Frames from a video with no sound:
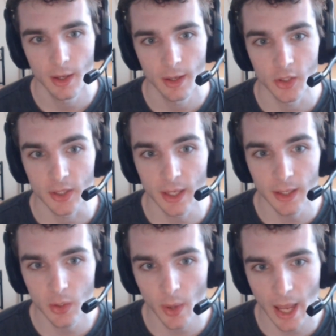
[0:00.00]
Just get
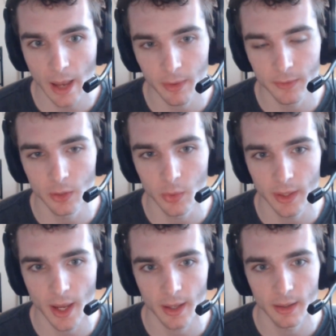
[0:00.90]
into a habit of doing
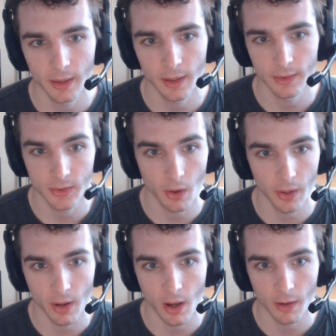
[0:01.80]
that
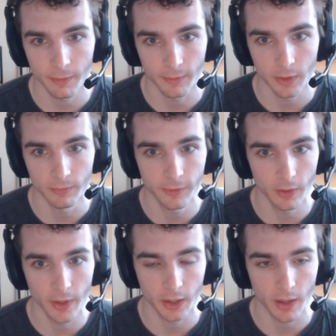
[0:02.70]
starting off if you feel
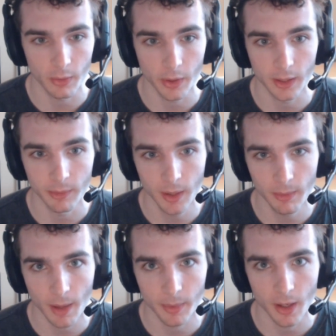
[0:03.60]
like you're not looking at the
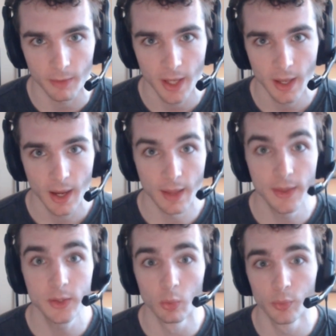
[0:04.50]
minimap enough, and
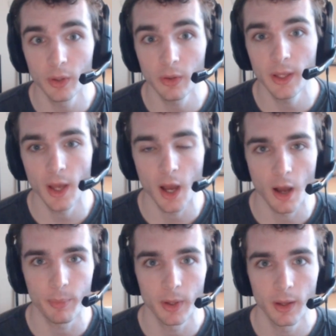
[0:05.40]
this will really
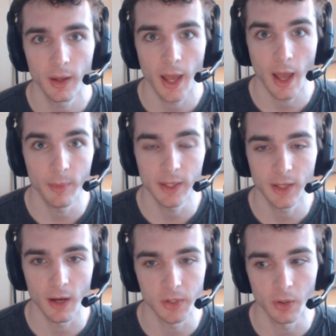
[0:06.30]
up how many
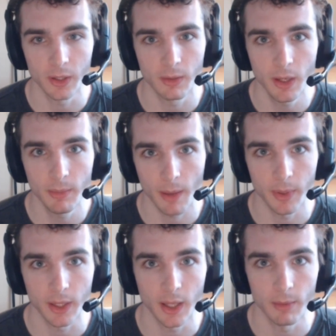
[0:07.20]
times you look at the minimap
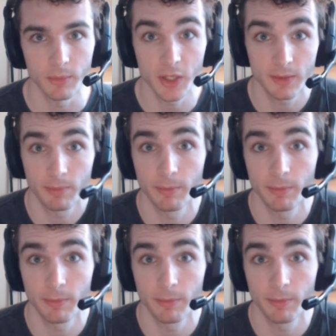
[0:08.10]
in a game, just